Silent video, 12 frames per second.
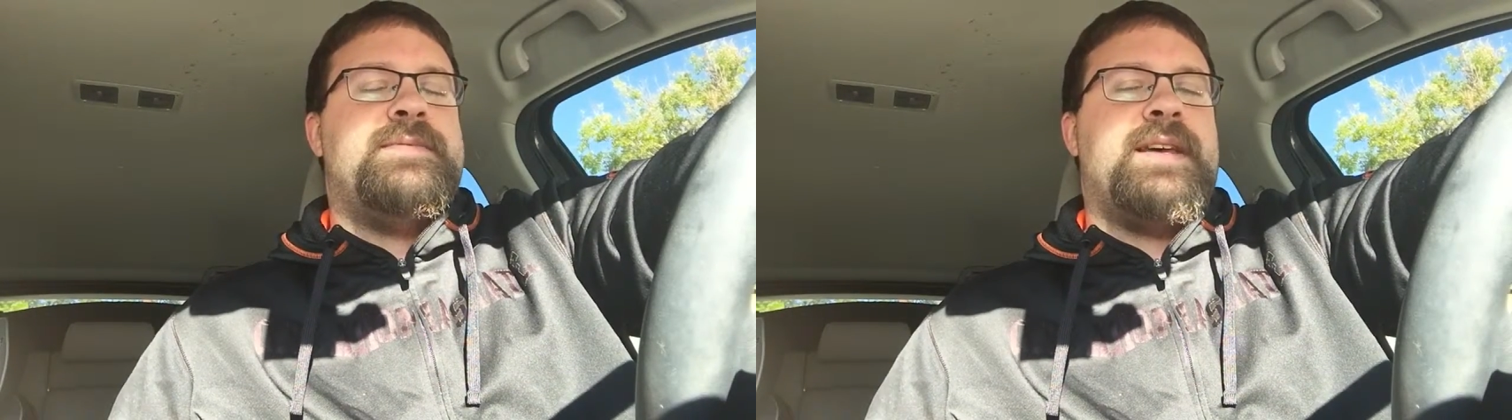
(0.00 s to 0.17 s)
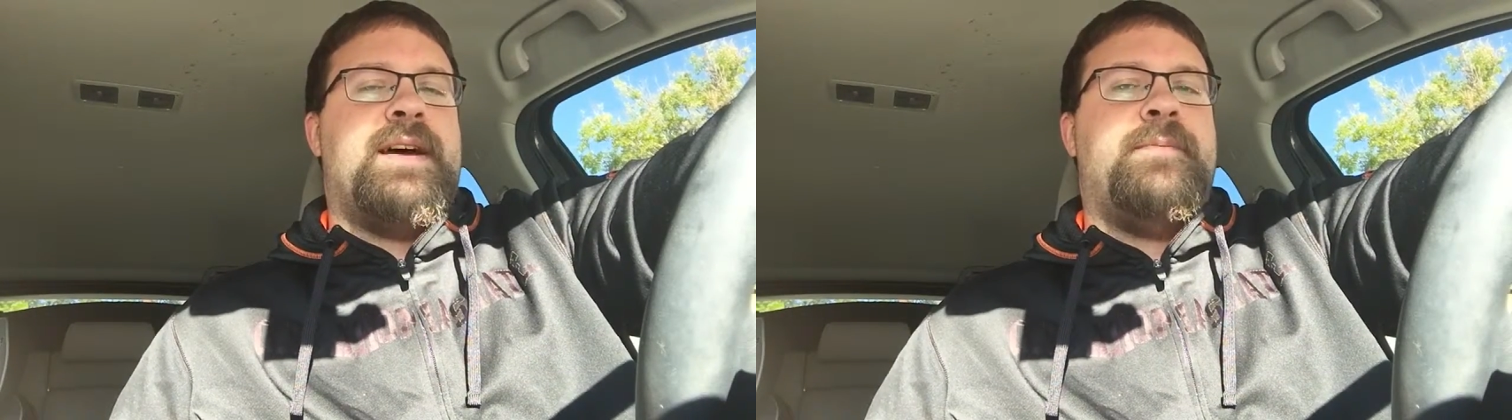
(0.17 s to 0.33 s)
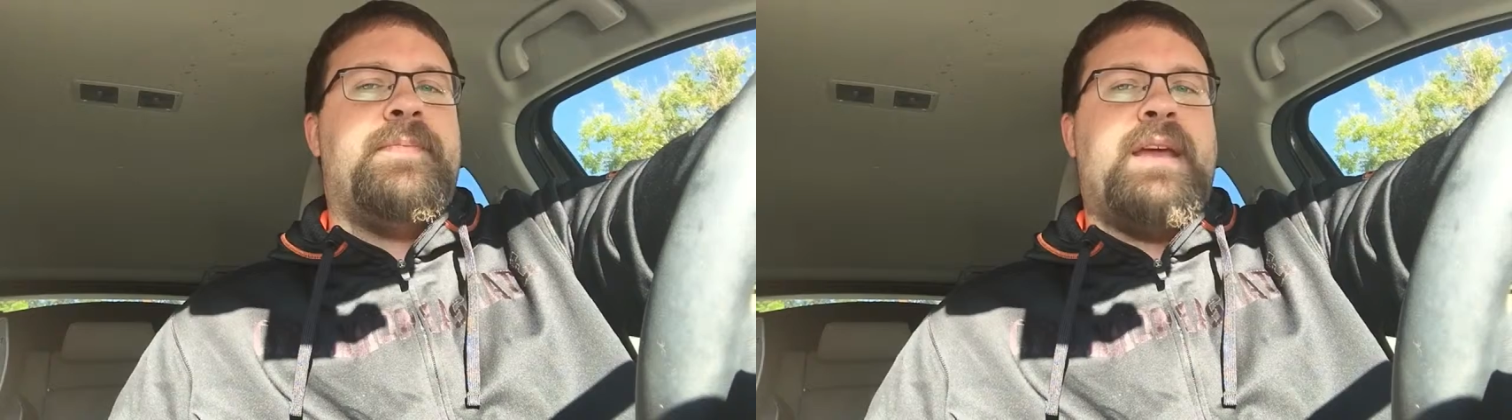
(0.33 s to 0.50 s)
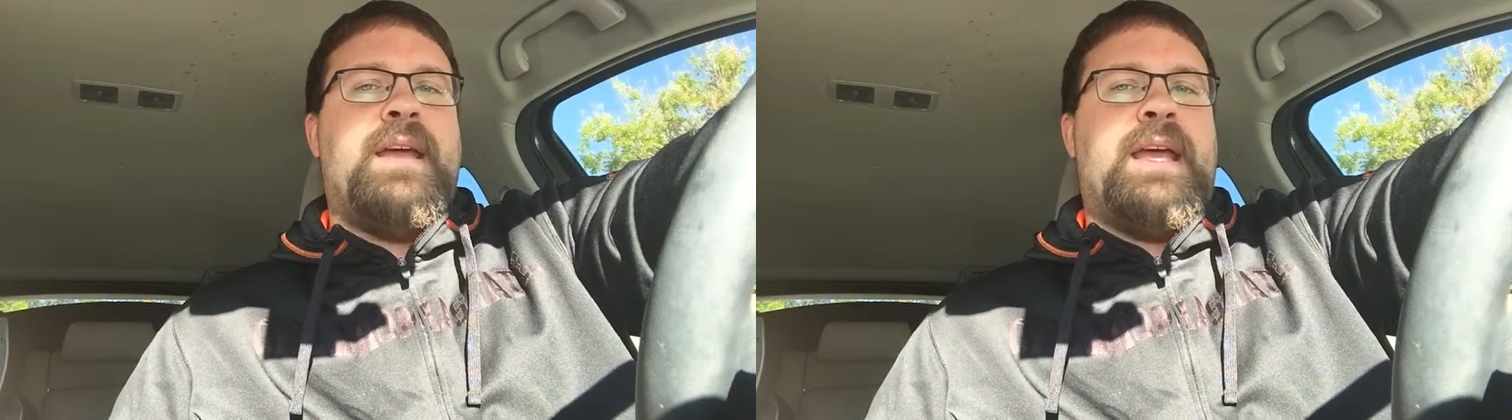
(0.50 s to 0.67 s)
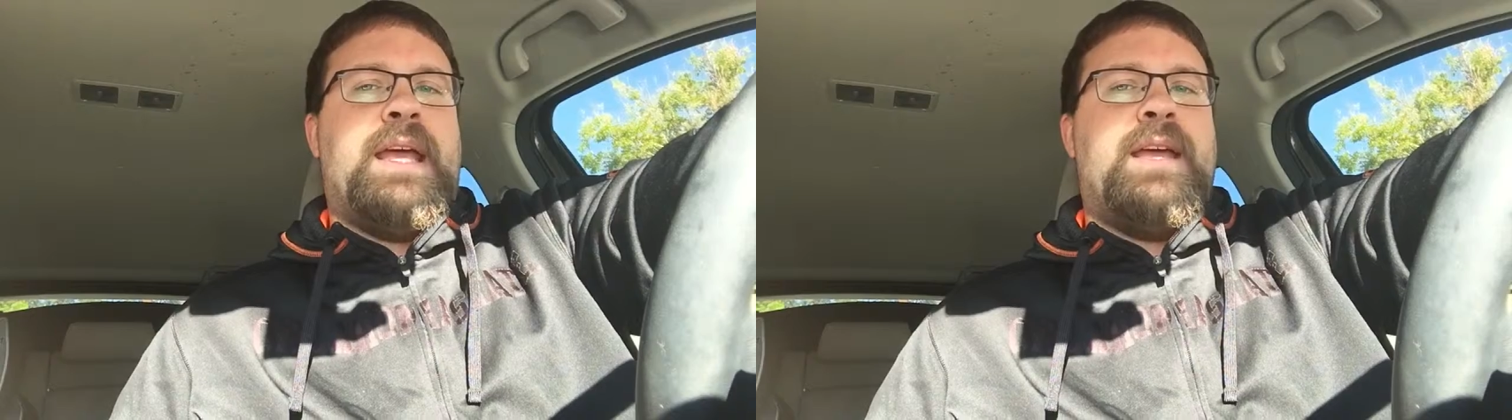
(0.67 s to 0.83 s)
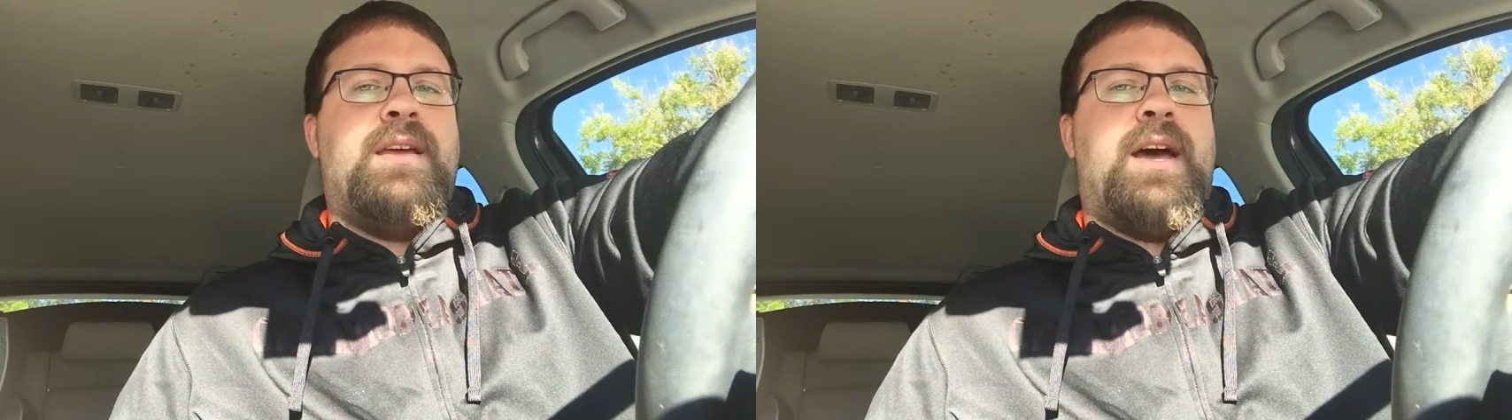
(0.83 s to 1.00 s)
So,
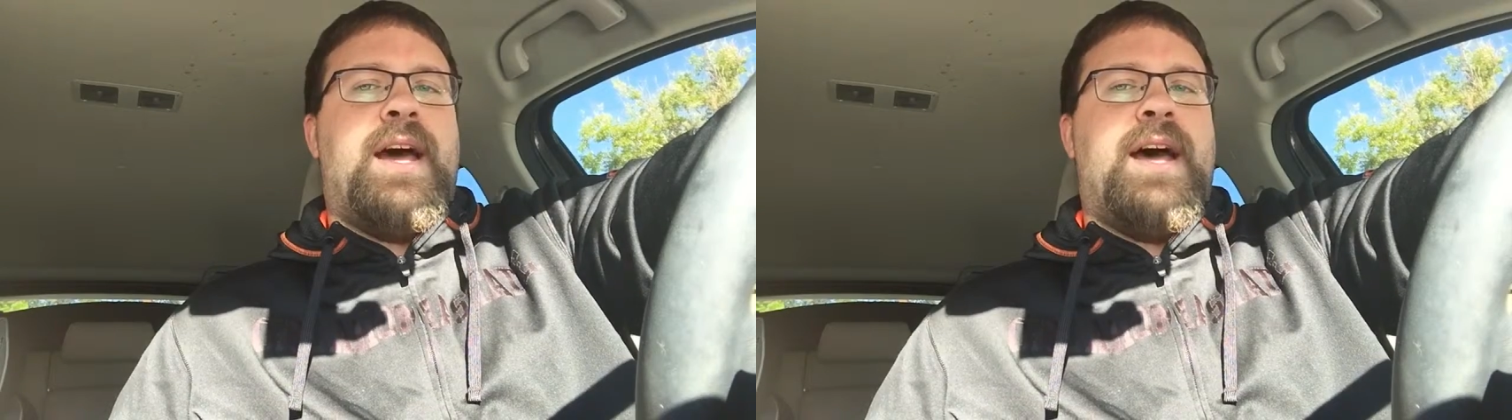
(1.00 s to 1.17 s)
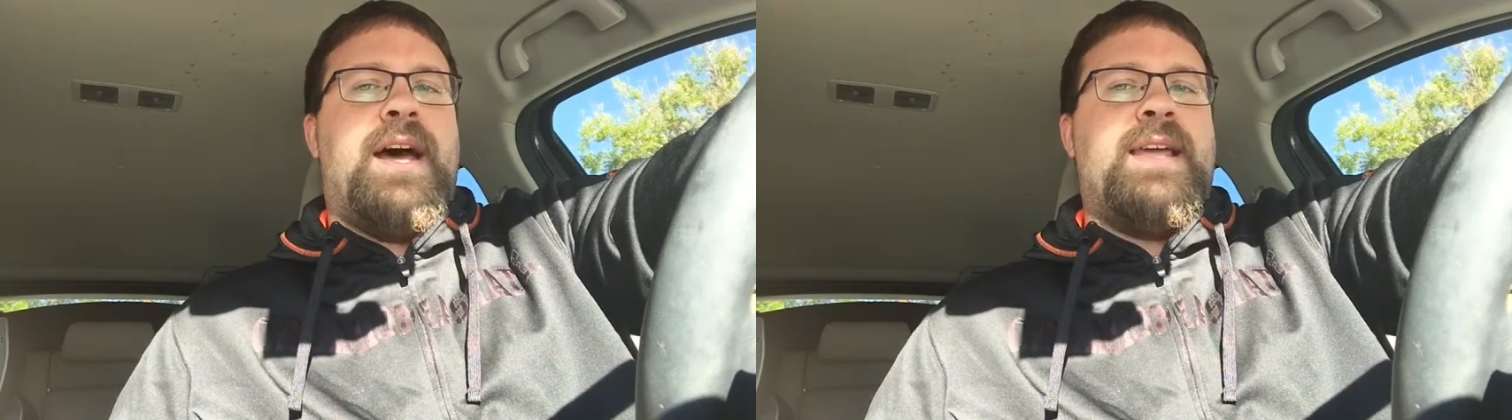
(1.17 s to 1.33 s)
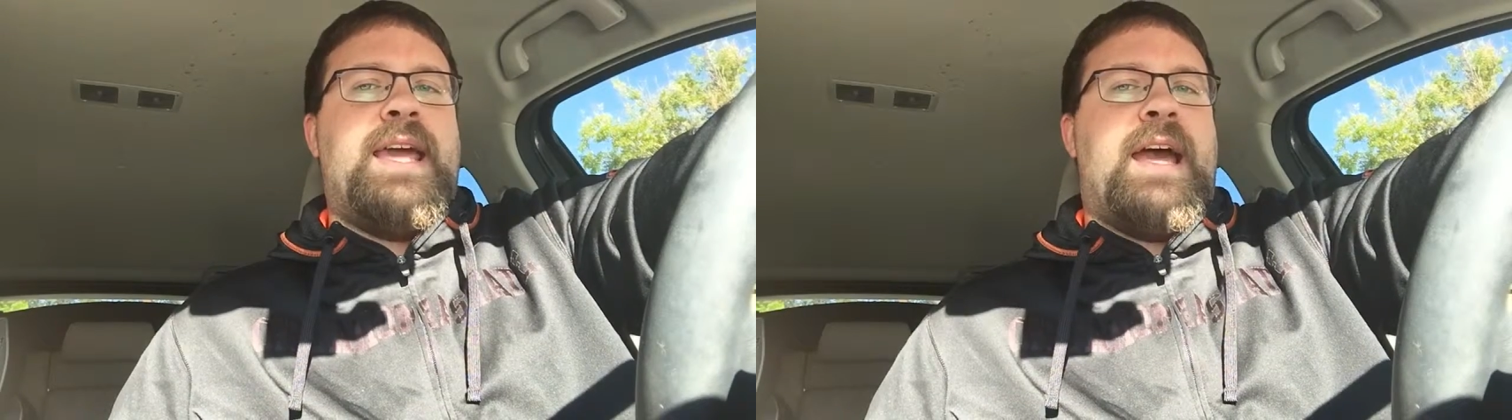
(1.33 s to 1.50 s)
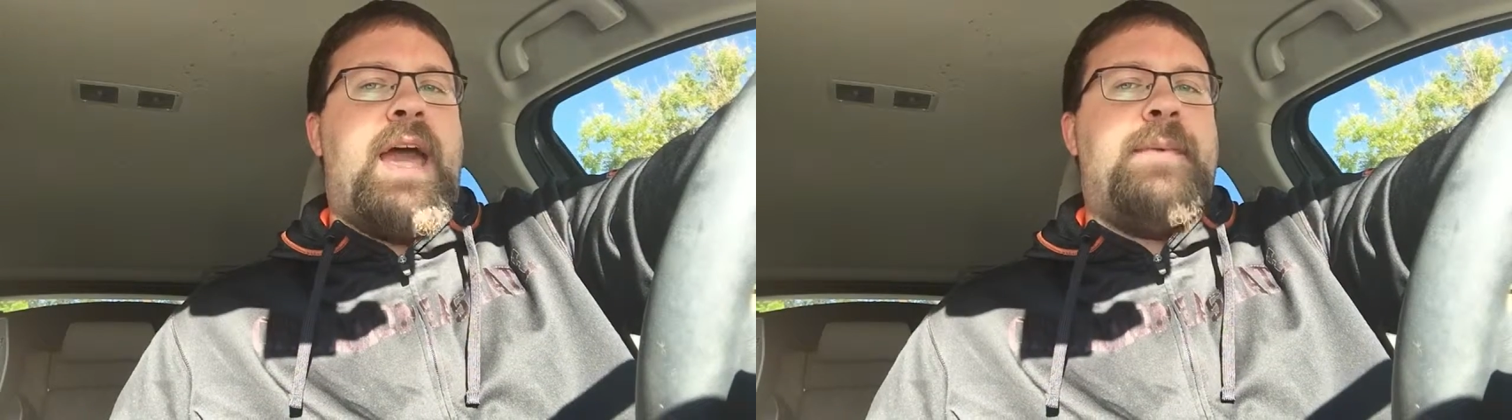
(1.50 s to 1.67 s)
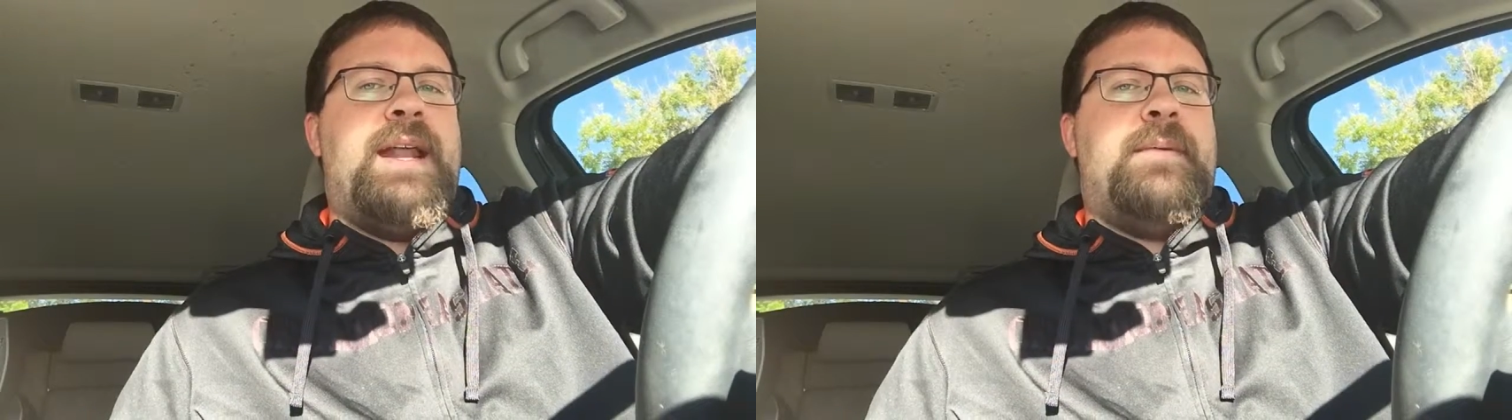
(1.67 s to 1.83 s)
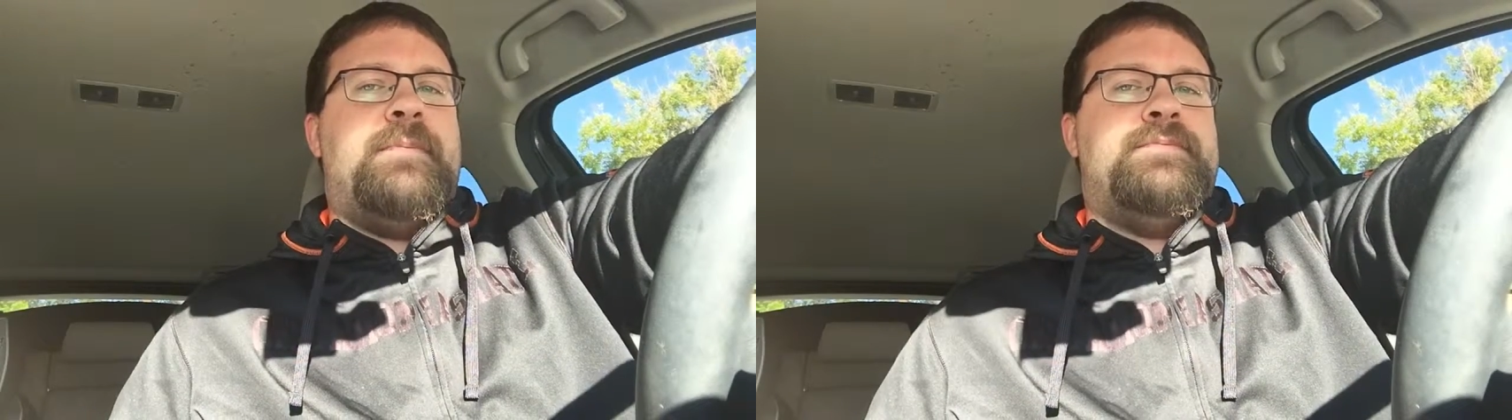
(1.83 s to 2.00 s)
uh, yeah,
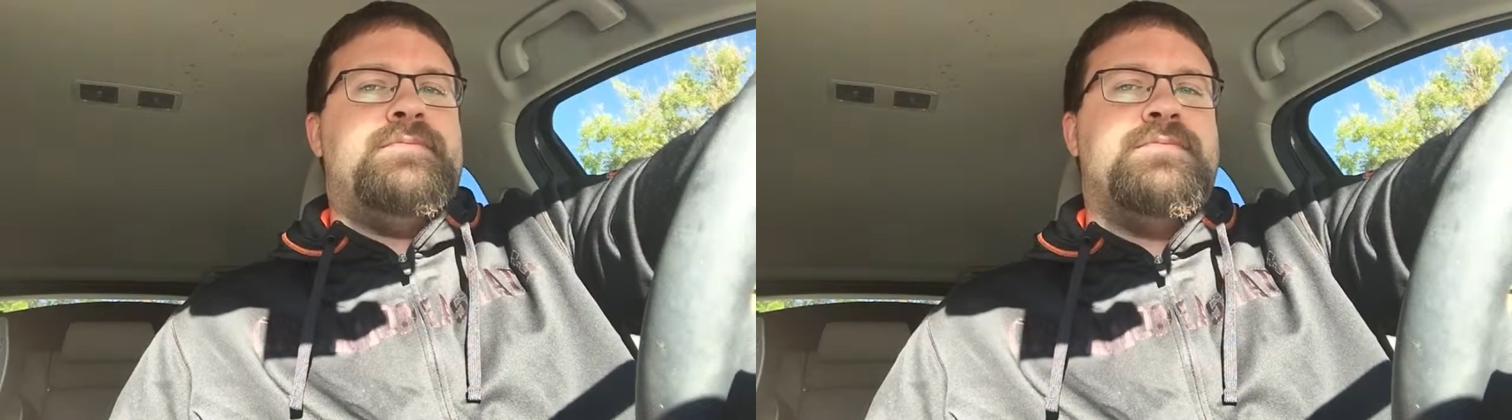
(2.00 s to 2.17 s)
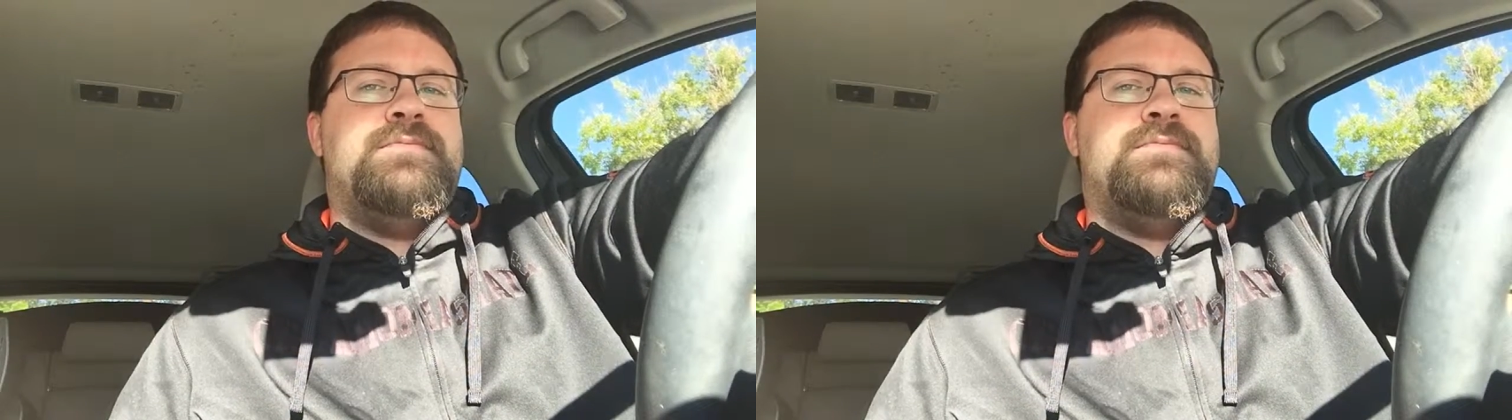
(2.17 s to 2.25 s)
Eminem,